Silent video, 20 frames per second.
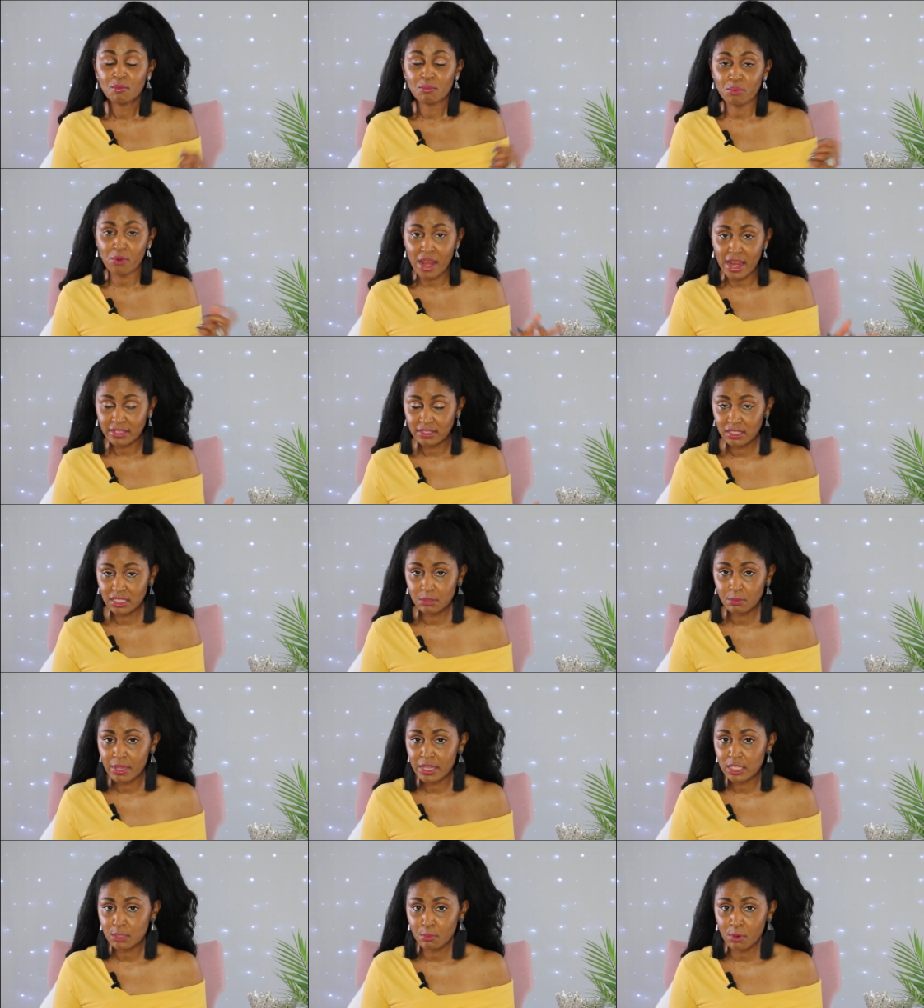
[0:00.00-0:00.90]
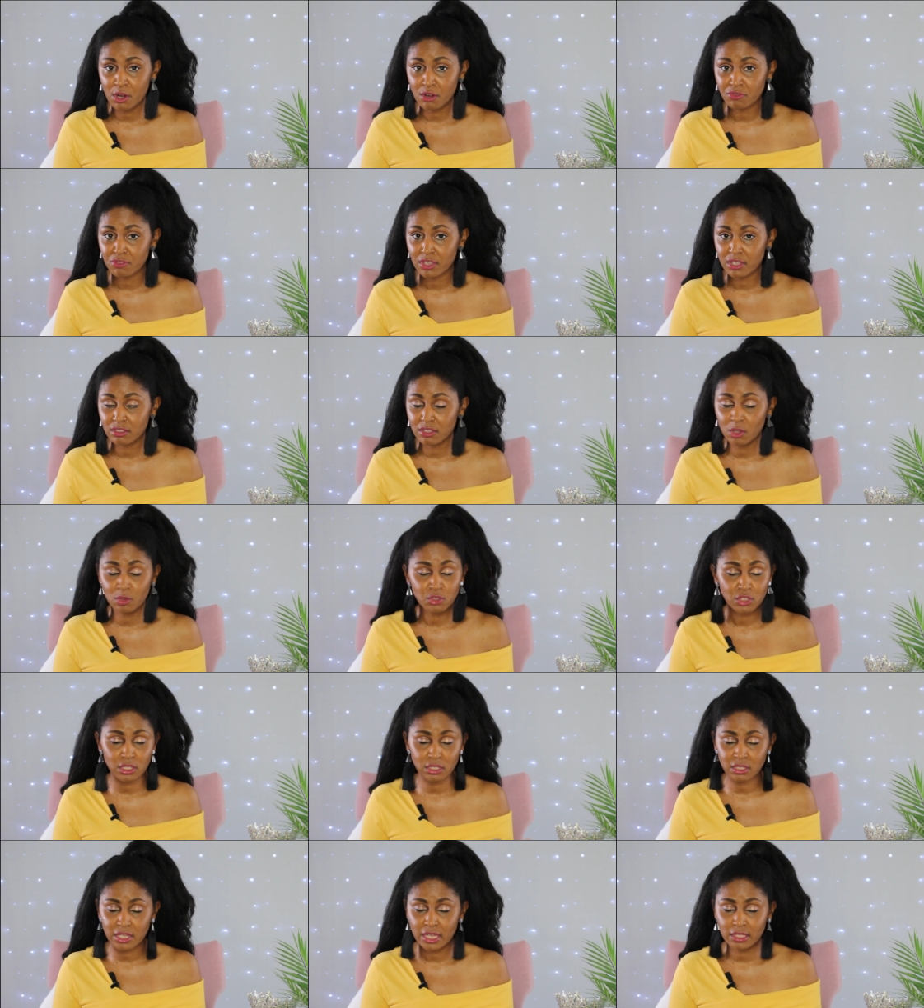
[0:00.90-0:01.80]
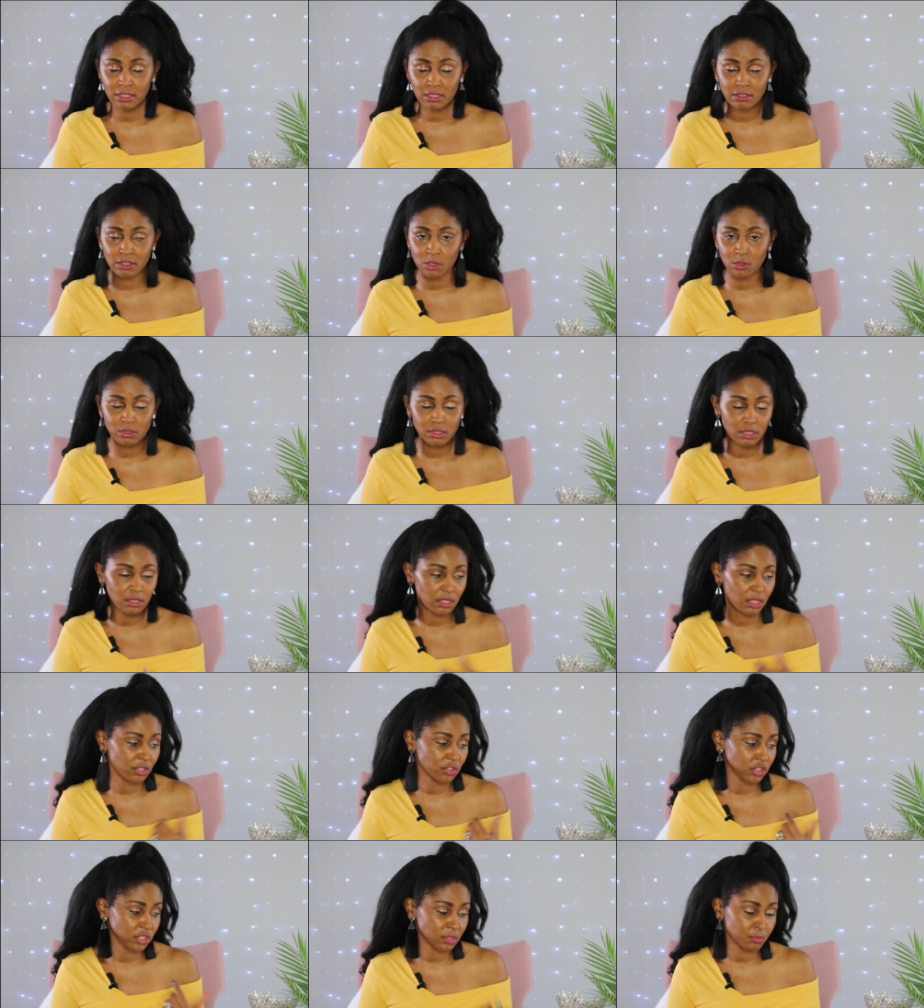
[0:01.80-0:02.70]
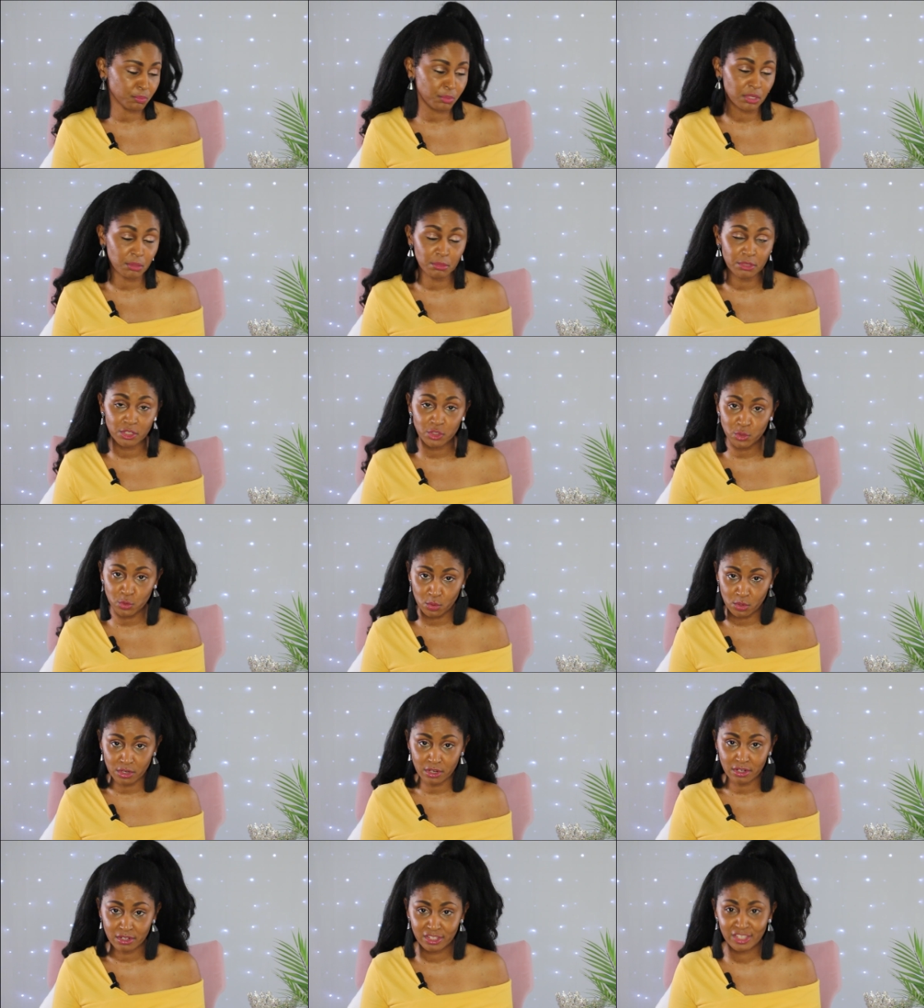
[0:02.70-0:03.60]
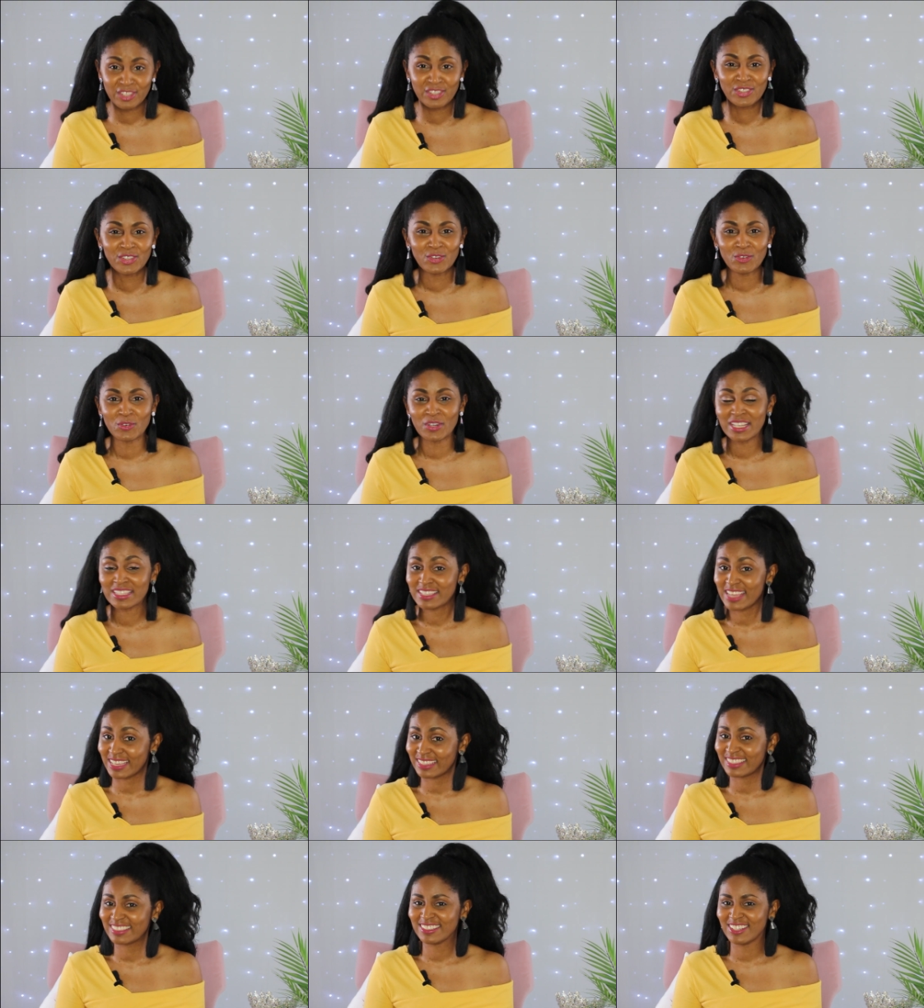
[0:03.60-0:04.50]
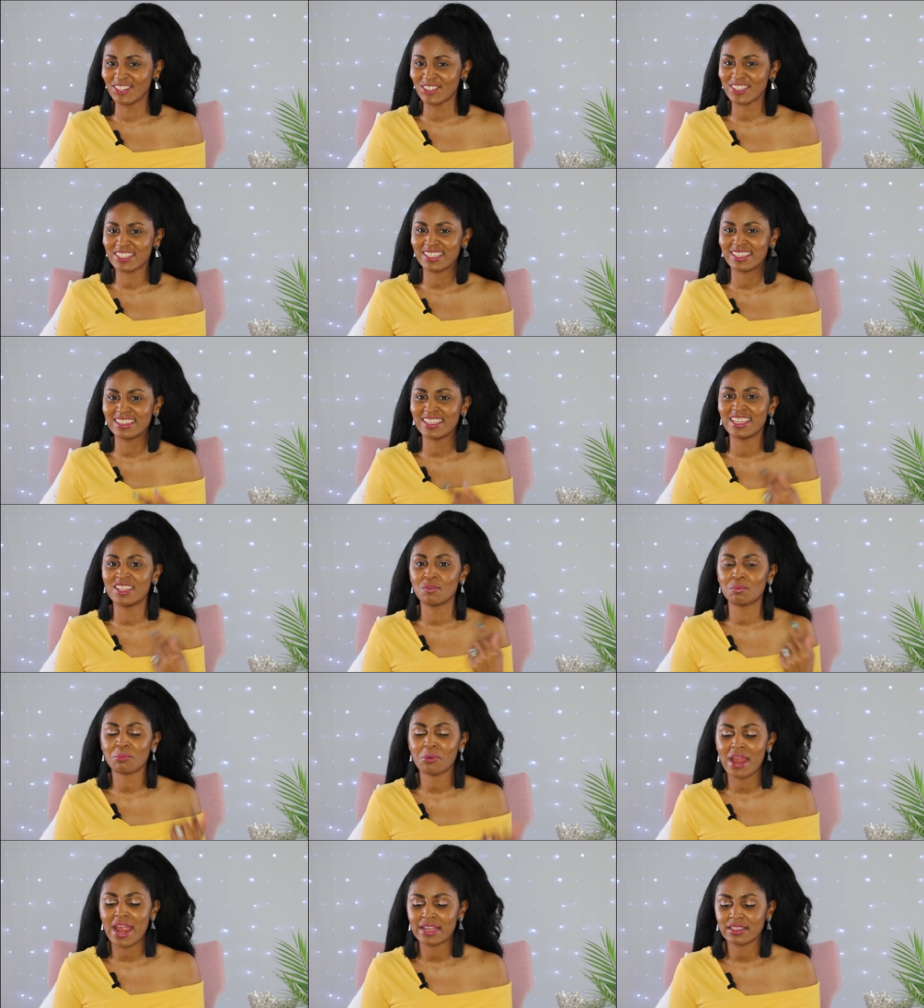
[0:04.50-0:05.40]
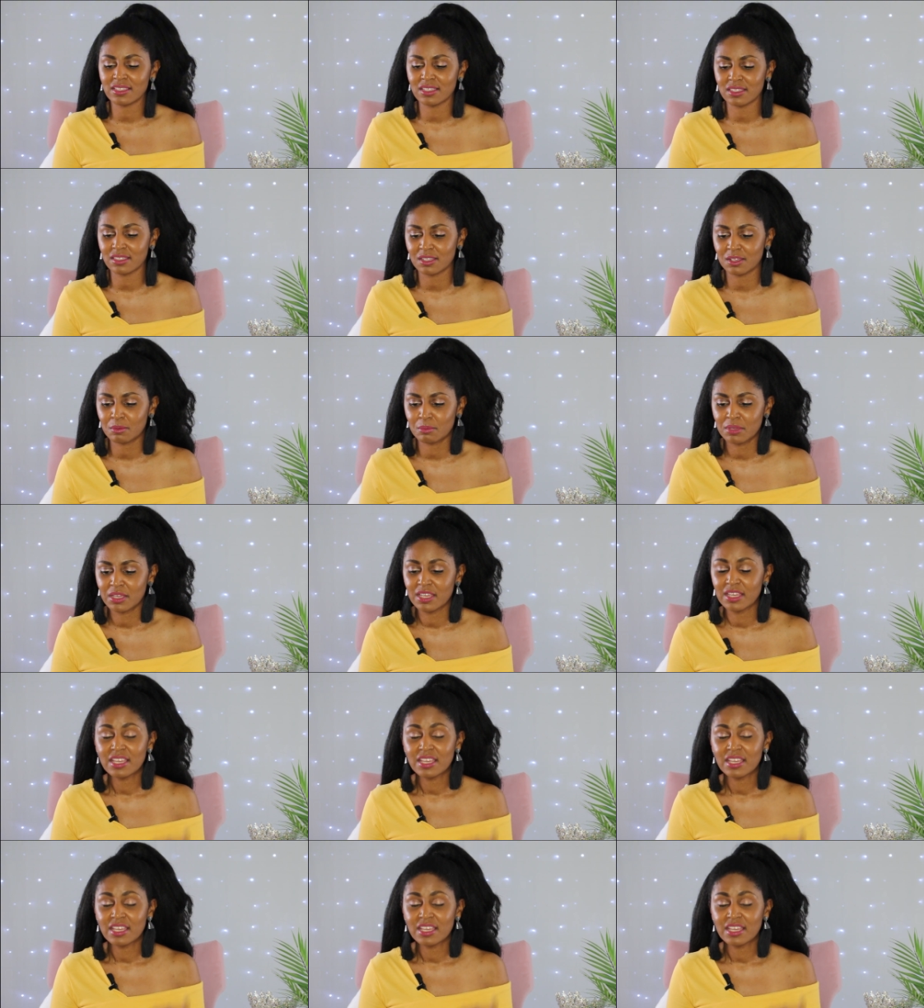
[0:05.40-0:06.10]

Practice makes perfect. Don't just take the notes and then just put them in the drawer. You want to take the notes and then practice them.